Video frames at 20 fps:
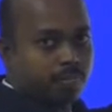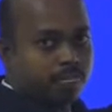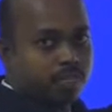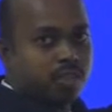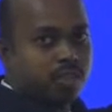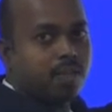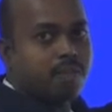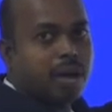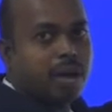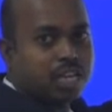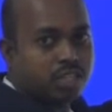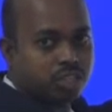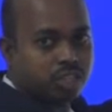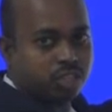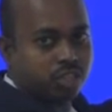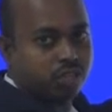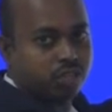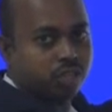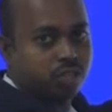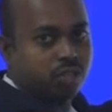the
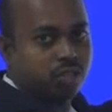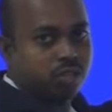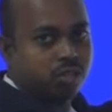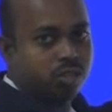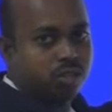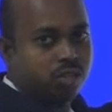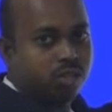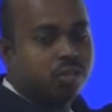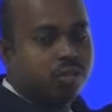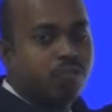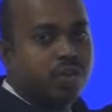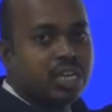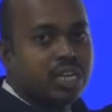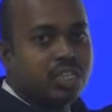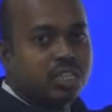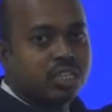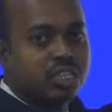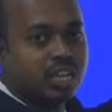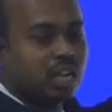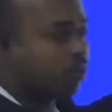message. The weak
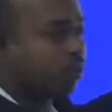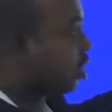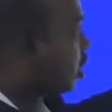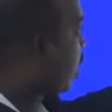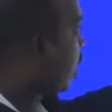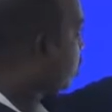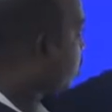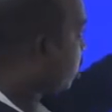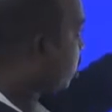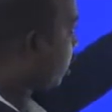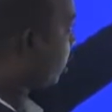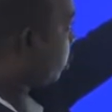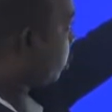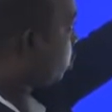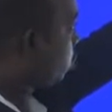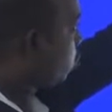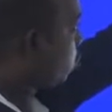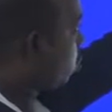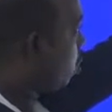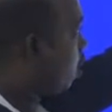signal you can assign
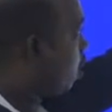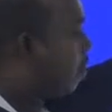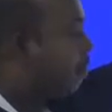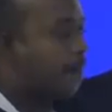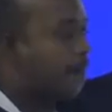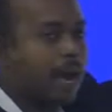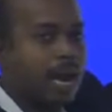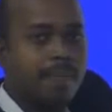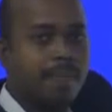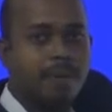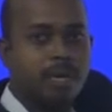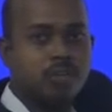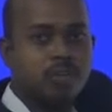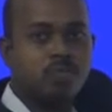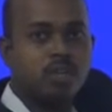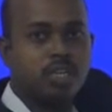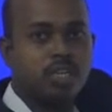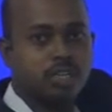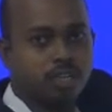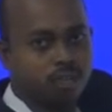to band pass
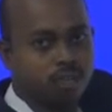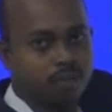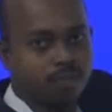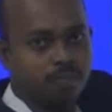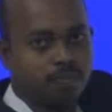filter.